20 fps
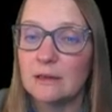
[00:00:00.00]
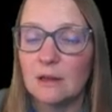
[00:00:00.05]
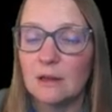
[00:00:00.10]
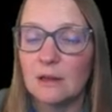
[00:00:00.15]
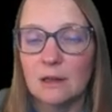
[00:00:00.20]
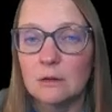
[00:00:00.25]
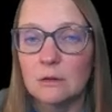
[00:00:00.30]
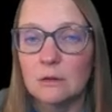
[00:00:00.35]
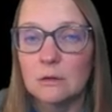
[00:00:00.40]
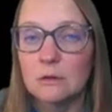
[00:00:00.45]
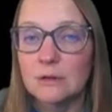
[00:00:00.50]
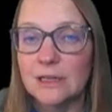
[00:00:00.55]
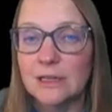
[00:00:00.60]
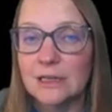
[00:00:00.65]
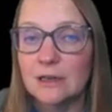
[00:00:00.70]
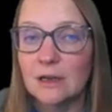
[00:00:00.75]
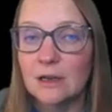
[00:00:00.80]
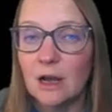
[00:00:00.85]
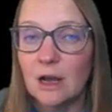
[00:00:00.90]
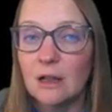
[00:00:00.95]

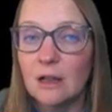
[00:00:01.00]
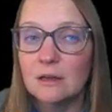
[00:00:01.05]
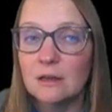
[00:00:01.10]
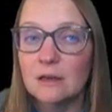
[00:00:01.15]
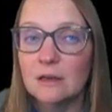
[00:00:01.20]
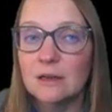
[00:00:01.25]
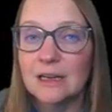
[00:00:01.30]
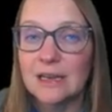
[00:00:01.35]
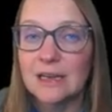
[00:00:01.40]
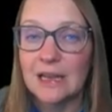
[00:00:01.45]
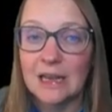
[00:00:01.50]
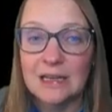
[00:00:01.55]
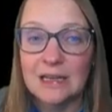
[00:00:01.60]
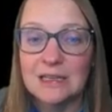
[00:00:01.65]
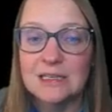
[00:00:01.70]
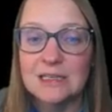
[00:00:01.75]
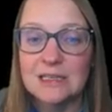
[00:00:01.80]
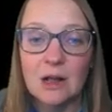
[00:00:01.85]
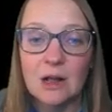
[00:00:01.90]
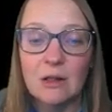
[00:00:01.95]
yellow-green color in
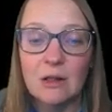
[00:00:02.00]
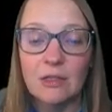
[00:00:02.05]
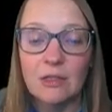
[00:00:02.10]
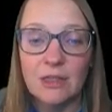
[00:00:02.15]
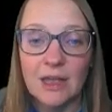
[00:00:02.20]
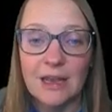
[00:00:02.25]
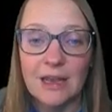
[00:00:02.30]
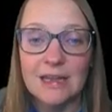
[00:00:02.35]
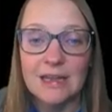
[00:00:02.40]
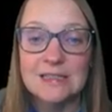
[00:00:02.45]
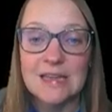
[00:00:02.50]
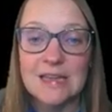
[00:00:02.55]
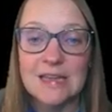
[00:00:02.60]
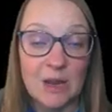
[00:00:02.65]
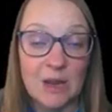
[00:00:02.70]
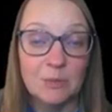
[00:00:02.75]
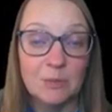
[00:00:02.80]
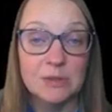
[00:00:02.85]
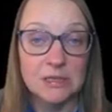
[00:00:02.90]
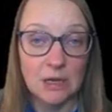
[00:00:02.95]
any cell that is
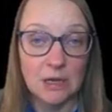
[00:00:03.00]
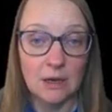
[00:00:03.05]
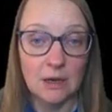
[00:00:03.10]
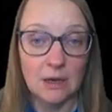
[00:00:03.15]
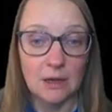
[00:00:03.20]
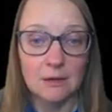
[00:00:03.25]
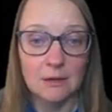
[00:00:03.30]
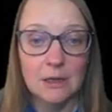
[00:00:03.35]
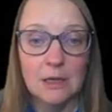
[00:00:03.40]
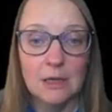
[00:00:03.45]
apoptotic.